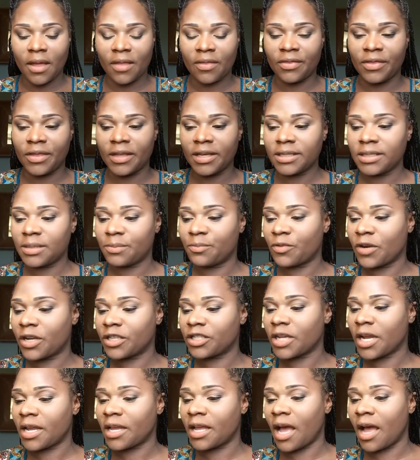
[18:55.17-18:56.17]
This
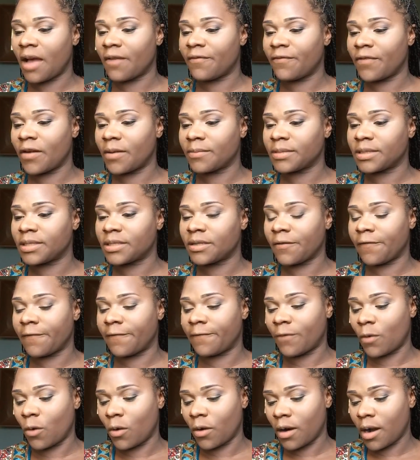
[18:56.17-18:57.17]
brush I got from
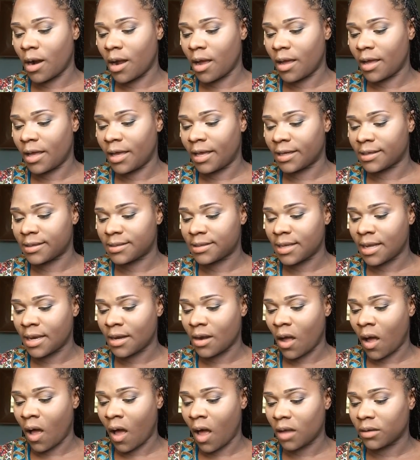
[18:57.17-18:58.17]
Sephora. It's
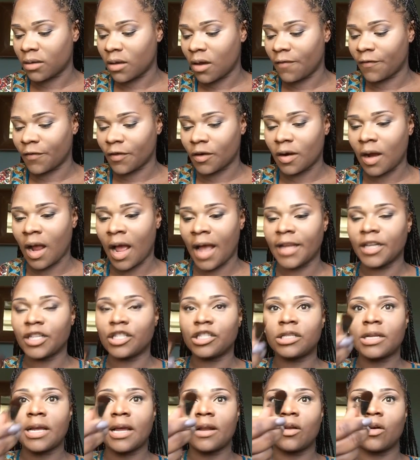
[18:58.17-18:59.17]
an all-over
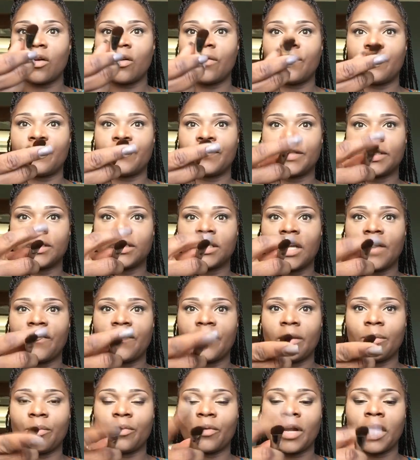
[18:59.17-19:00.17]
eyeshadow
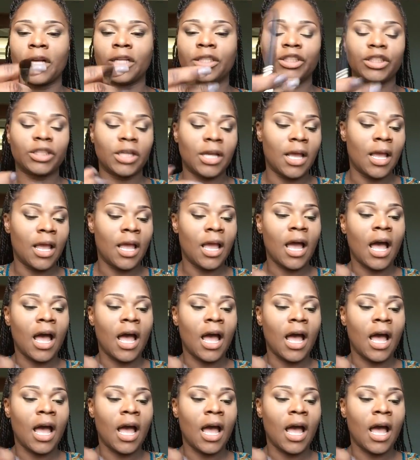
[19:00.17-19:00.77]
fluffy brush.